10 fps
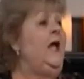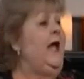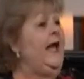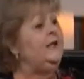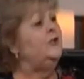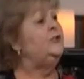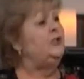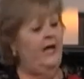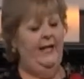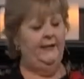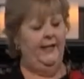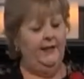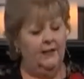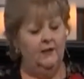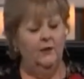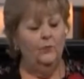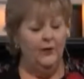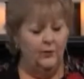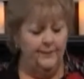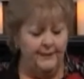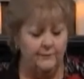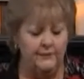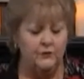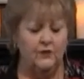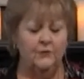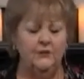energetic will be returned